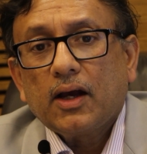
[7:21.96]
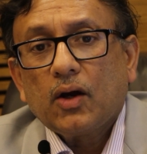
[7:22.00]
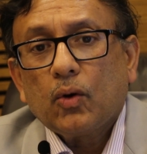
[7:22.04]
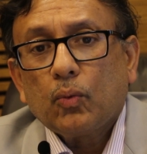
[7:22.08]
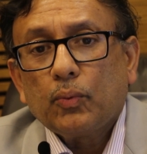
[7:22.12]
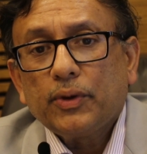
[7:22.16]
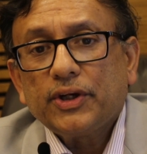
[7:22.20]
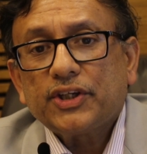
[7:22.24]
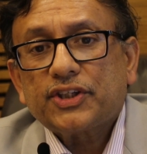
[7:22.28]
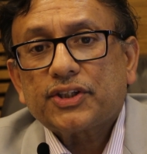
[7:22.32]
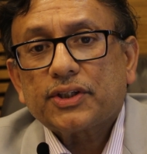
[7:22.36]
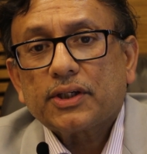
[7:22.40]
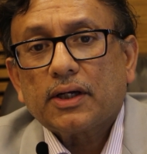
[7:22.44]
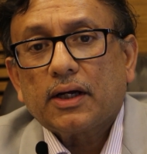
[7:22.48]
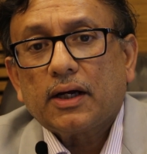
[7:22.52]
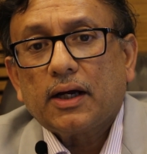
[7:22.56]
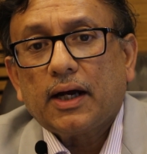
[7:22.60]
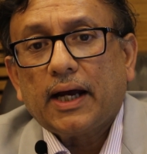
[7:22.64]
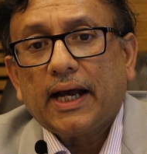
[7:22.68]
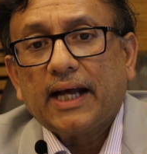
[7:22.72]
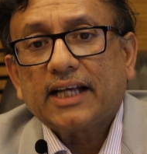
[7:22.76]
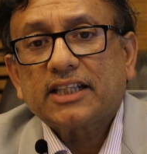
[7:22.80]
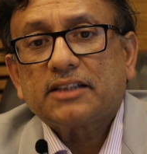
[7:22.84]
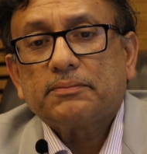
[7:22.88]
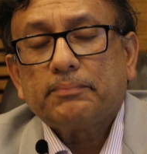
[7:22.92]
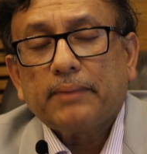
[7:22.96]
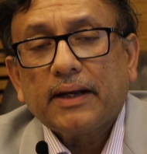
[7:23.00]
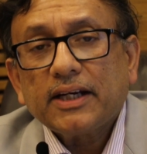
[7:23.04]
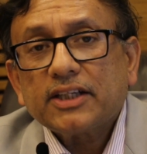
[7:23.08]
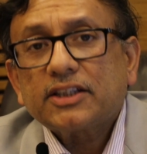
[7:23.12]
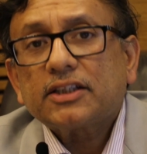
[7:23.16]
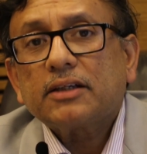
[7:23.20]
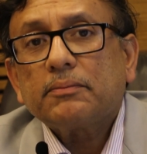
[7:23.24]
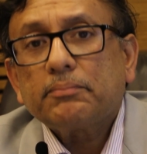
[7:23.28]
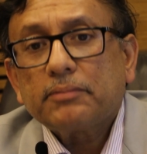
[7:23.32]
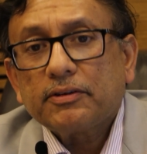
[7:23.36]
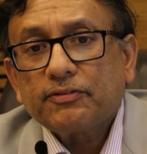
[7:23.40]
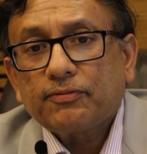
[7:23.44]
which, as
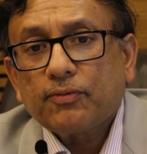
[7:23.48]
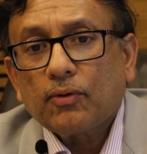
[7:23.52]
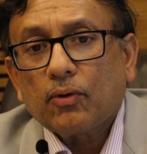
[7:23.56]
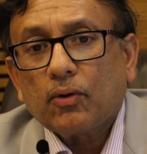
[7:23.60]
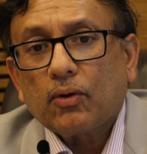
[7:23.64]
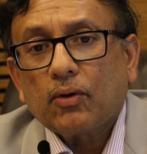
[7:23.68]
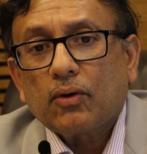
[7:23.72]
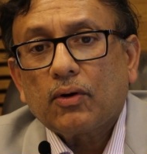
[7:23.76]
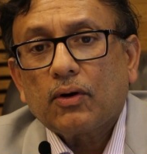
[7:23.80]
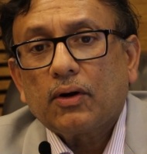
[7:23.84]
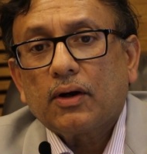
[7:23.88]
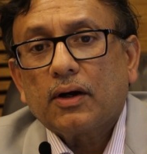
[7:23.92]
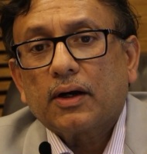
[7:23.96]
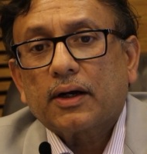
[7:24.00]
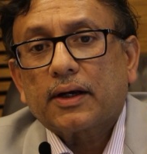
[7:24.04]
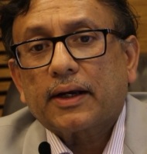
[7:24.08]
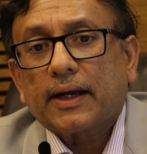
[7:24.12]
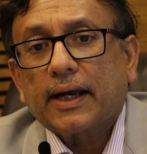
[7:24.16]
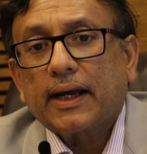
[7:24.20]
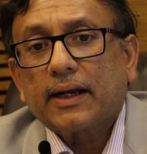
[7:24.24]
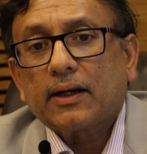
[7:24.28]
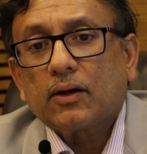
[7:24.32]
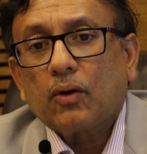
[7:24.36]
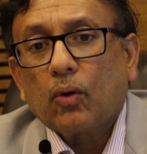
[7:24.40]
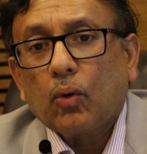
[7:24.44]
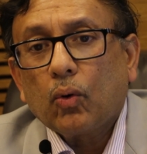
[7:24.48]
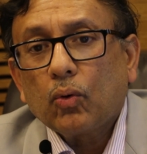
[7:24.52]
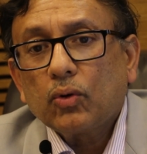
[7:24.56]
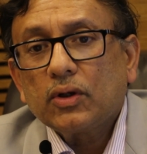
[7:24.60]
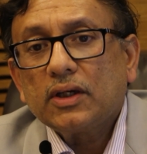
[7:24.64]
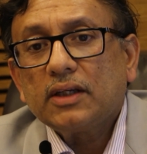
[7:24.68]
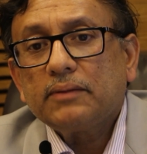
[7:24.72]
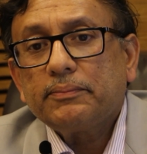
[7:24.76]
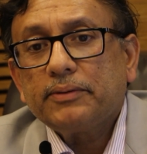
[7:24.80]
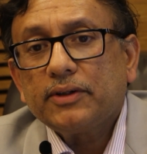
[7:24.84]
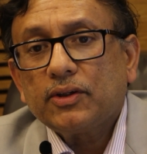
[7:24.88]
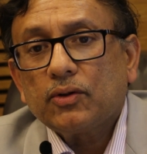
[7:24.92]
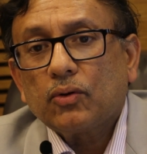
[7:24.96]
mentioned before, can
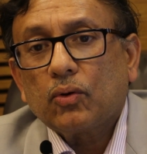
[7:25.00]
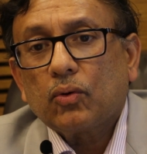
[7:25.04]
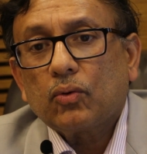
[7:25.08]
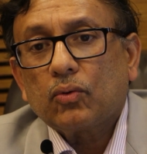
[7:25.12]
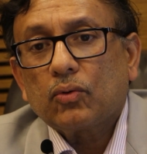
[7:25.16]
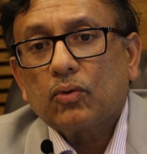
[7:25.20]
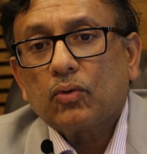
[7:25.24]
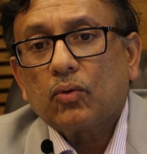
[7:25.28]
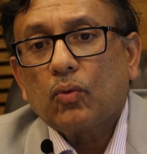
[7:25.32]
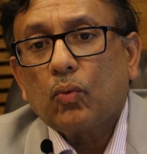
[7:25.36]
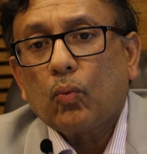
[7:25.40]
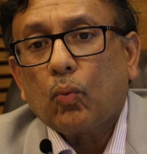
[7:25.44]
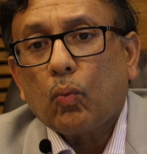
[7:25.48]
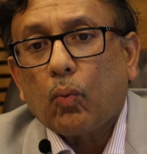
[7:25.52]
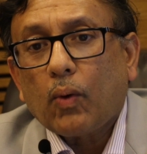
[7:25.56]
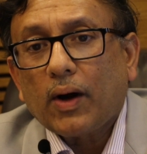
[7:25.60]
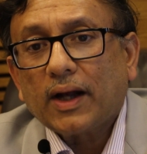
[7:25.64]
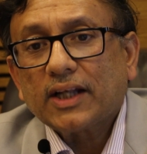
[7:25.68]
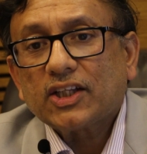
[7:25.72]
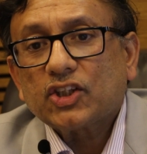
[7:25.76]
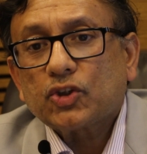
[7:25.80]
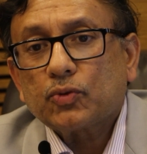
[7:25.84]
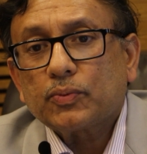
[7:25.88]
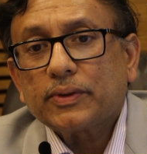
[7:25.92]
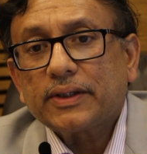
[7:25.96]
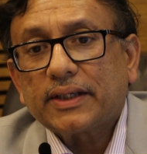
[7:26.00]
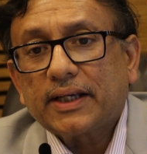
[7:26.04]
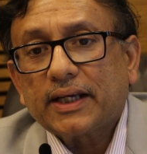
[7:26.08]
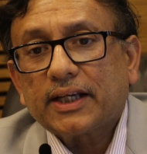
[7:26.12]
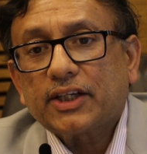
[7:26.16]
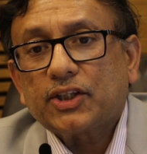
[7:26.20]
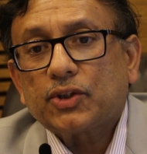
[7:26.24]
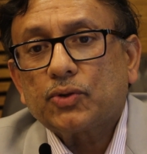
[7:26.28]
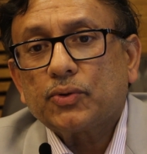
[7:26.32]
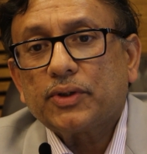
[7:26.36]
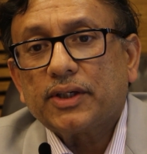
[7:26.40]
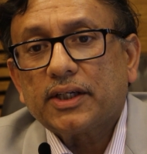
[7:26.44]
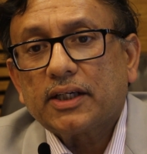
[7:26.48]
only be known once we
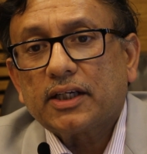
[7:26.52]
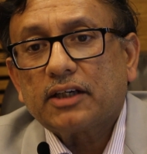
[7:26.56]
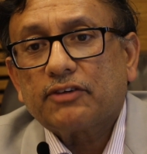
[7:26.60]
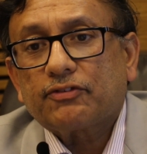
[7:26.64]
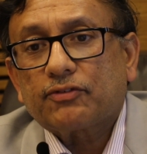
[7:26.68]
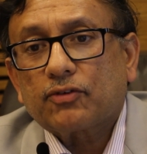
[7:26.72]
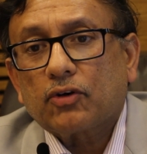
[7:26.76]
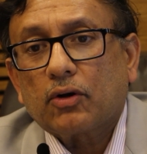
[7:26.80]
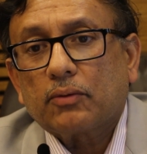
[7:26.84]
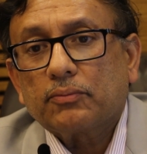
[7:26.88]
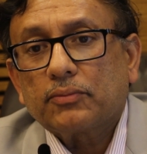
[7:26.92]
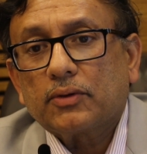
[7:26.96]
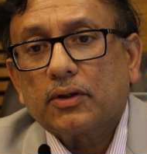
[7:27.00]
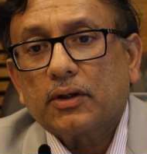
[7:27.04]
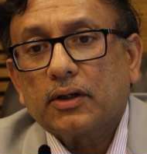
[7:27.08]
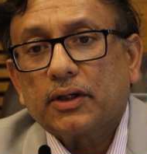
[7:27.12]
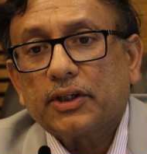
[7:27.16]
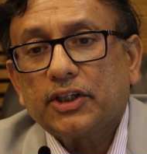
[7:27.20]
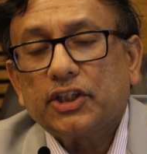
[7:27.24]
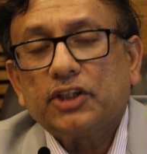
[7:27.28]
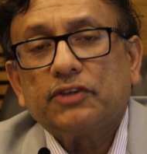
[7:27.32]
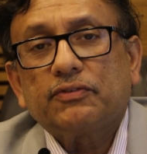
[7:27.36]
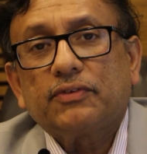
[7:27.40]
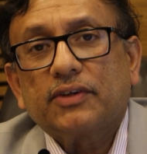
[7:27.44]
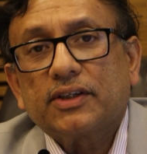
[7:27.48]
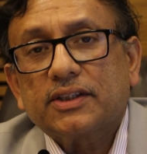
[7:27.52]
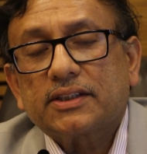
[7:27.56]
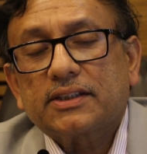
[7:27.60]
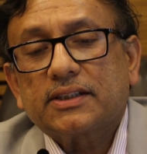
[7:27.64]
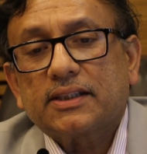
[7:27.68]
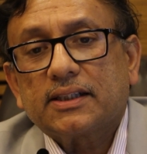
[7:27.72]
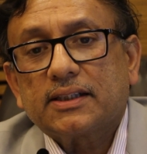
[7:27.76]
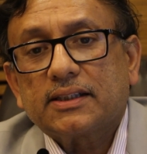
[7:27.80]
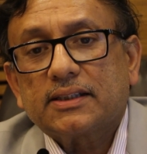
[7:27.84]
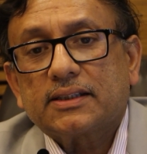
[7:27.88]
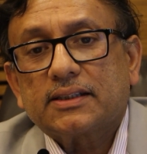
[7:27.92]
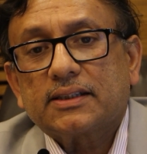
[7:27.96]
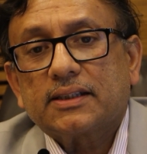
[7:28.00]
get to hear from the
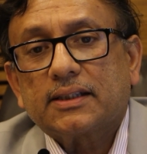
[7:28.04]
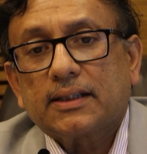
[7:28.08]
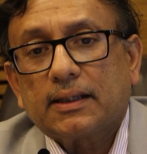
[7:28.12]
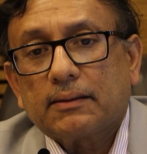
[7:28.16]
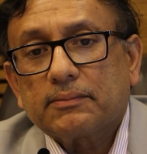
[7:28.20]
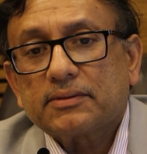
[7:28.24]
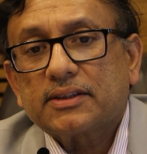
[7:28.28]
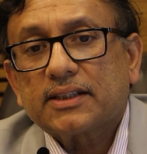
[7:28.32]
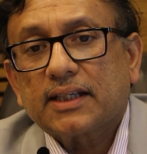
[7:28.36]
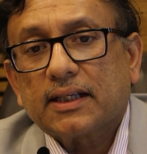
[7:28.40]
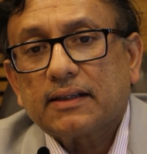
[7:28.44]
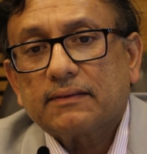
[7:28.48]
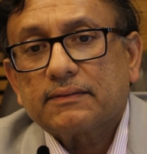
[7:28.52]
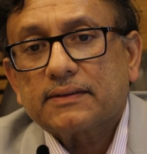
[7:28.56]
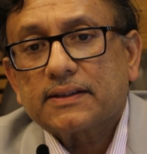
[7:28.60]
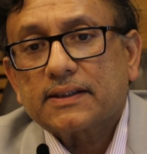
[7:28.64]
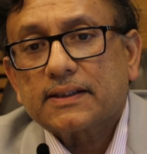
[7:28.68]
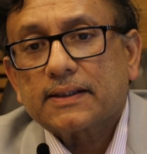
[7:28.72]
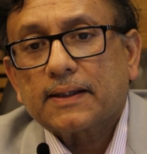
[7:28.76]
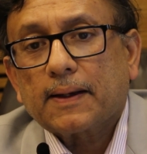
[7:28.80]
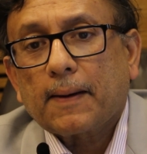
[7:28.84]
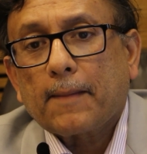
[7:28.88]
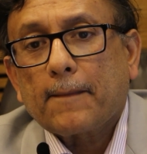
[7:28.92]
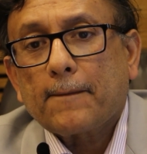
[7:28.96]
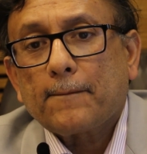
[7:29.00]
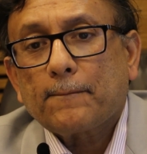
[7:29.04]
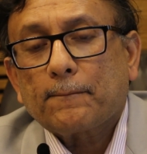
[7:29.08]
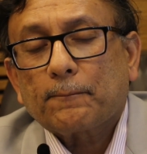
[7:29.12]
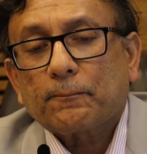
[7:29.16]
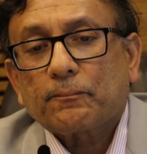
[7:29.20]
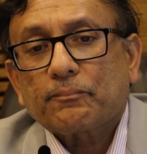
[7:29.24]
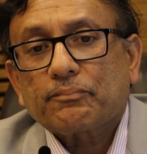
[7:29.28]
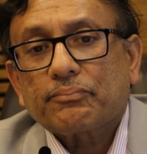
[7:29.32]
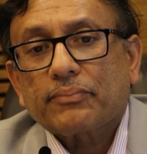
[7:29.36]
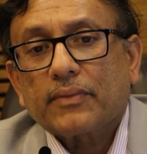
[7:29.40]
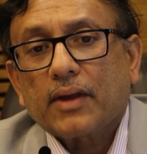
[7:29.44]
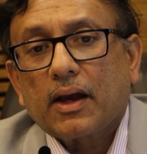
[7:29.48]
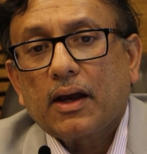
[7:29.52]
universities themselves.
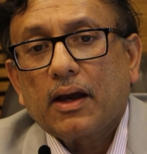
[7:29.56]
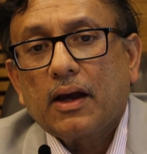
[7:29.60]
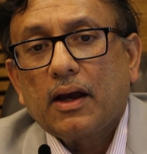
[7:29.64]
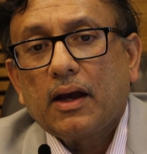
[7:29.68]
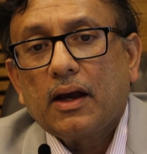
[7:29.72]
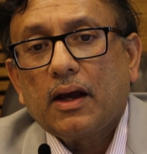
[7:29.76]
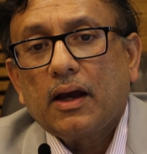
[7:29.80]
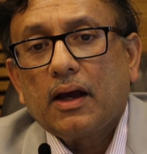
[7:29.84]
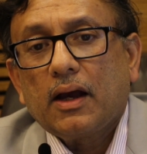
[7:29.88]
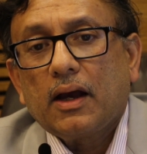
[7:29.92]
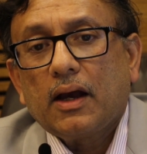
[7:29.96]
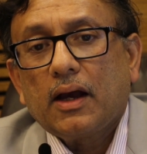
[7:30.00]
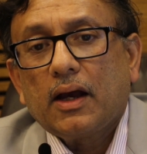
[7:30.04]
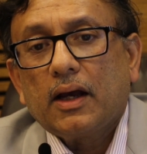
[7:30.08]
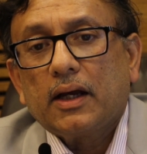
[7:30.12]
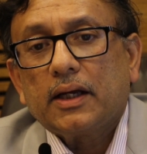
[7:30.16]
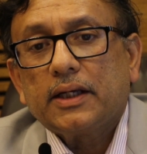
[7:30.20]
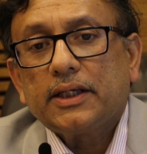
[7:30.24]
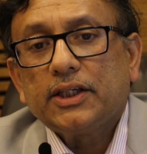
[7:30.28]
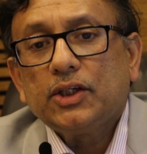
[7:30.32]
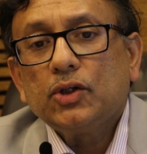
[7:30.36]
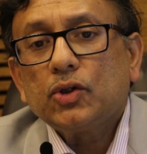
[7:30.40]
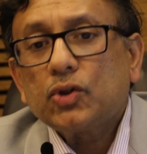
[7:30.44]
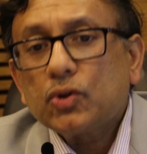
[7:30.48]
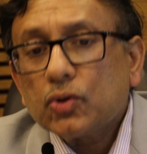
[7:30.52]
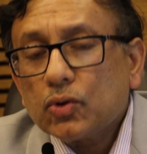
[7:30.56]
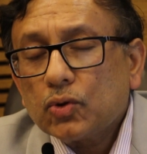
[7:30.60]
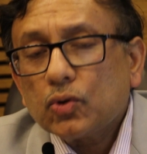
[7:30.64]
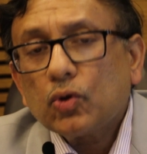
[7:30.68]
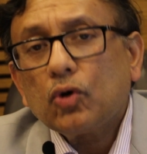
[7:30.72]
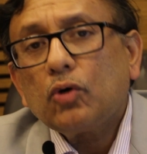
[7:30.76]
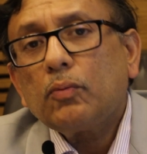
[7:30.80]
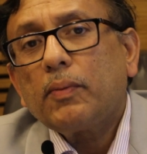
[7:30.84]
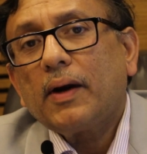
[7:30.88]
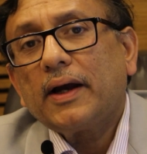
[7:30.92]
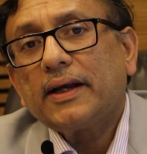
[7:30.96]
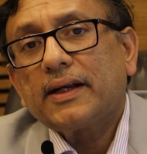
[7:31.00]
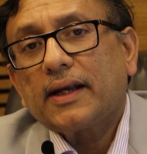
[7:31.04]
You should
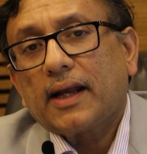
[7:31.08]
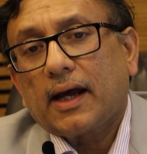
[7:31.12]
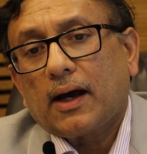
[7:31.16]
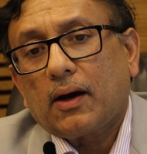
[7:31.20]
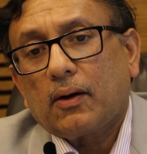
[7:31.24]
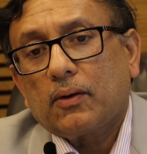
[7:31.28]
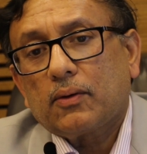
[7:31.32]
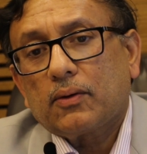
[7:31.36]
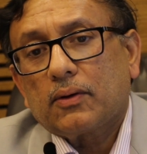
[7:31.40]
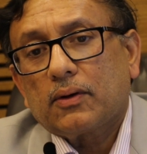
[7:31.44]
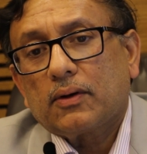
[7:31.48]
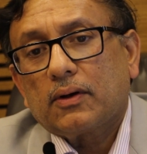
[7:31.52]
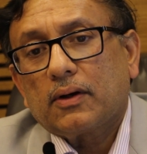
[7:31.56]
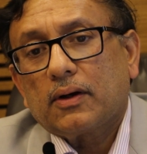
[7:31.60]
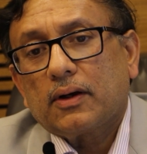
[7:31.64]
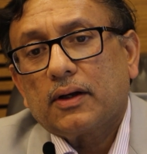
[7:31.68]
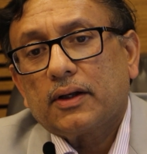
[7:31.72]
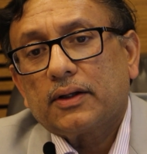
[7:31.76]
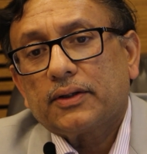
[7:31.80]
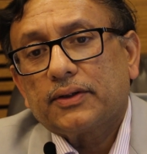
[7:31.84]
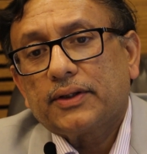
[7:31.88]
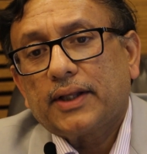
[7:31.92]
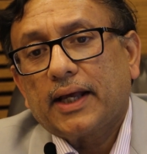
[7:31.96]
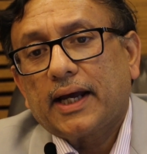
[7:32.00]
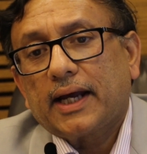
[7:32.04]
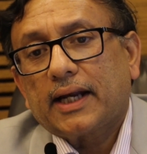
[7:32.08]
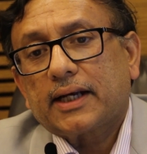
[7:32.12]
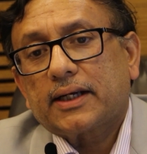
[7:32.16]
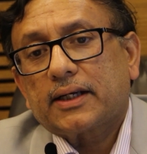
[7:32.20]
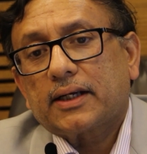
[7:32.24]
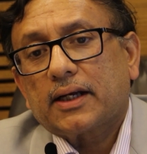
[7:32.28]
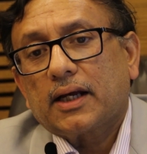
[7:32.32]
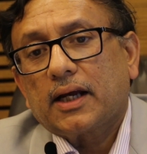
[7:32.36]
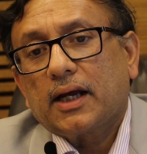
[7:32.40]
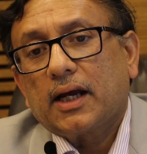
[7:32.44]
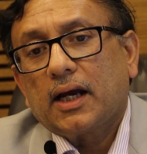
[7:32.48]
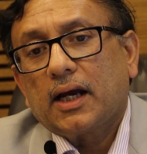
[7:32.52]
know by now that